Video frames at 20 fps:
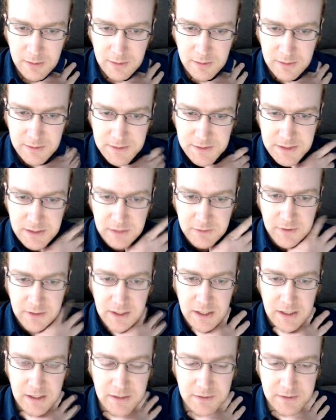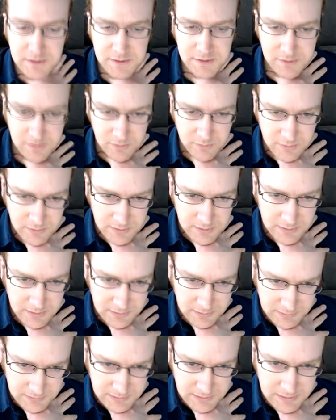Seeing if I can get this to work.
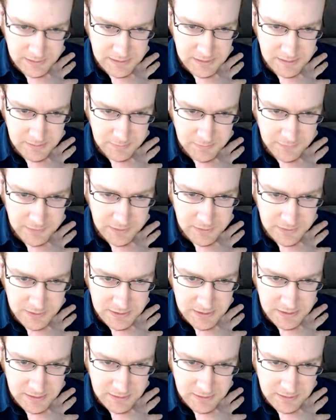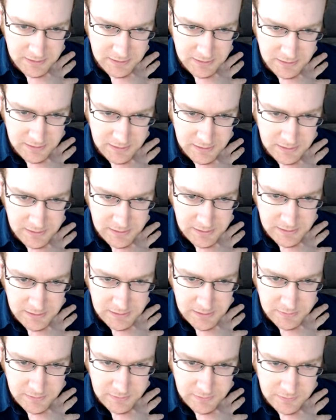If I go here,
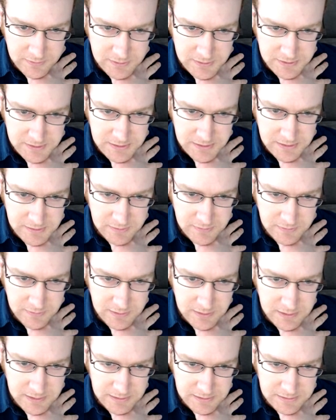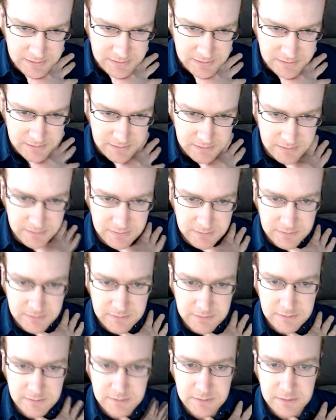he would of course need to do this.
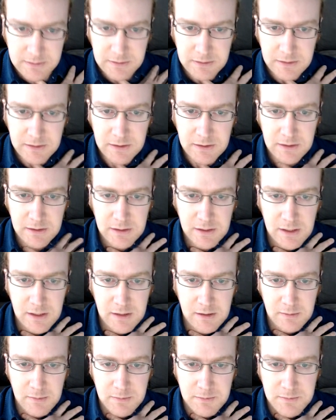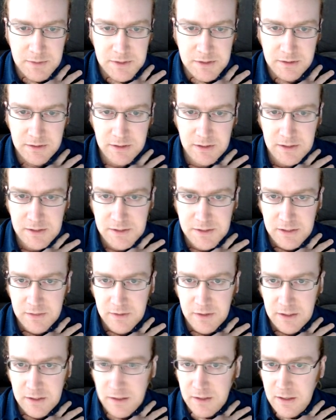I'm just looking to see if I
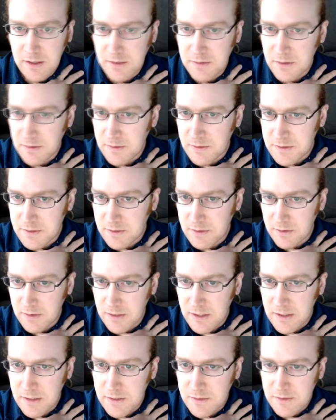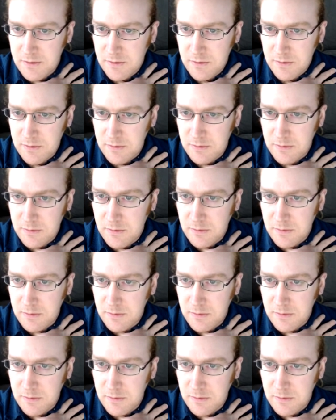can. You know what? Screw it. I need to.